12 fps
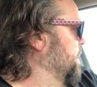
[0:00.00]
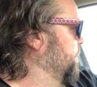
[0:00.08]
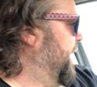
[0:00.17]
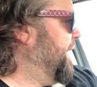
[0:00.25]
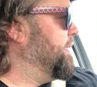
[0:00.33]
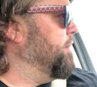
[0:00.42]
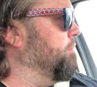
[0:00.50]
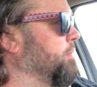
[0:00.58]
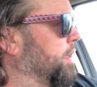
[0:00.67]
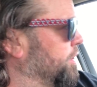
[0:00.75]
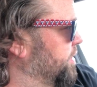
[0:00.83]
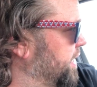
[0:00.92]
We got
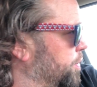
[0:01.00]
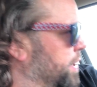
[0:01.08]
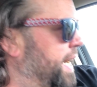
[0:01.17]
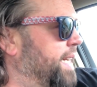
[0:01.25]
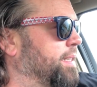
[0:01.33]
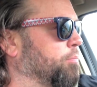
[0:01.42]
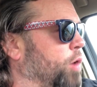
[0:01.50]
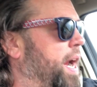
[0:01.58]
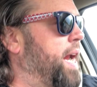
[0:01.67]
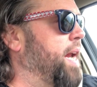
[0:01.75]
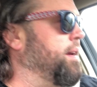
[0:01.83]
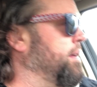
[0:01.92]
it looks like we're gonna get some
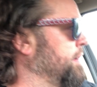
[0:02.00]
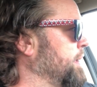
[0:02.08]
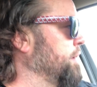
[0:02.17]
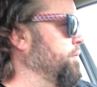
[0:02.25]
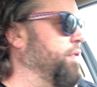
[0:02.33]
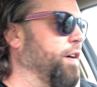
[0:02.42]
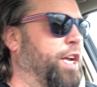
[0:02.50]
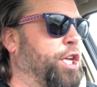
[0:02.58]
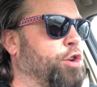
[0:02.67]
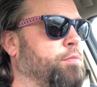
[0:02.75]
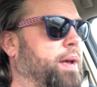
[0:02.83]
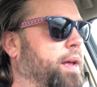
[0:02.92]
rain, very
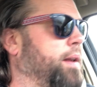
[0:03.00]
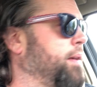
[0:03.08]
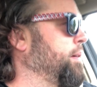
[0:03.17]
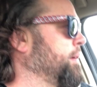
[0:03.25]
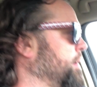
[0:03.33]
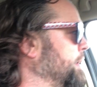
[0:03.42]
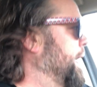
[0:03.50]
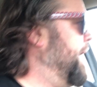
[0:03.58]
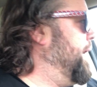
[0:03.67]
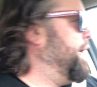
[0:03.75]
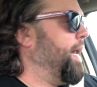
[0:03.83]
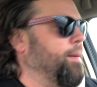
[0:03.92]
humid,
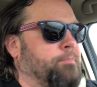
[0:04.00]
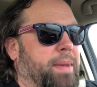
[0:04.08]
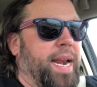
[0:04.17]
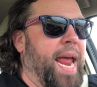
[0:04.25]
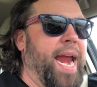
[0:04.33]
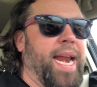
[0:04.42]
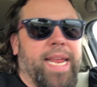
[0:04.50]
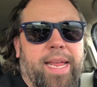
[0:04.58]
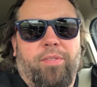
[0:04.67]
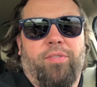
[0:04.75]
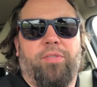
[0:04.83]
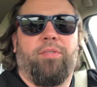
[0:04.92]
kind of mid
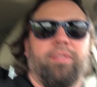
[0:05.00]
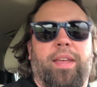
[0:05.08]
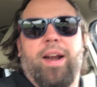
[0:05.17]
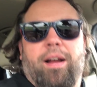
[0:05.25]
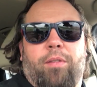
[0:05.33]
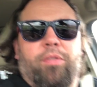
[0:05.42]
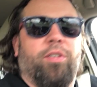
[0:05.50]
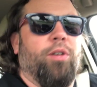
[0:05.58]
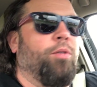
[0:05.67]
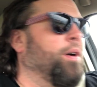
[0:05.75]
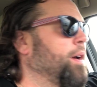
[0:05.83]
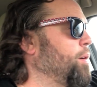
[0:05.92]
80s,
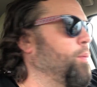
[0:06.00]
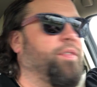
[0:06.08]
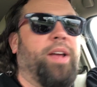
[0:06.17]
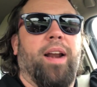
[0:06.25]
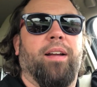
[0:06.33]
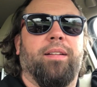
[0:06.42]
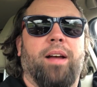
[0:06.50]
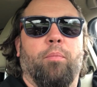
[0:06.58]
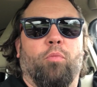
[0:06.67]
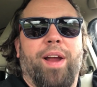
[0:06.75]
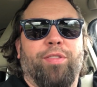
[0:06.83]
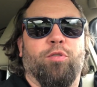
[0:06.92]
so we've kind of
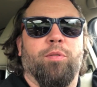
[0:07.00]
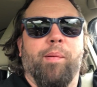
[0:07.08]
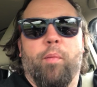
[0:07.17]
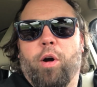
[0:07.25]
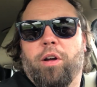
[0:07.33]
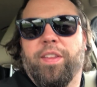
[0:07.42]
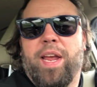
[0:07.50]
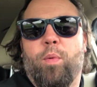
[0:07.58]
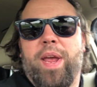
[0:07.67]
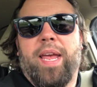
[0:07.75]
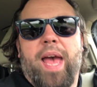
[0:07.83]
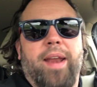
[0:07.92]
come right through Memorial Day
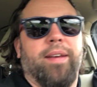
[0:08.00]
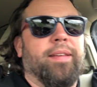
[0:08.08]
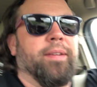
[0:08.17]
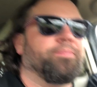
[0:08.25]
weekend.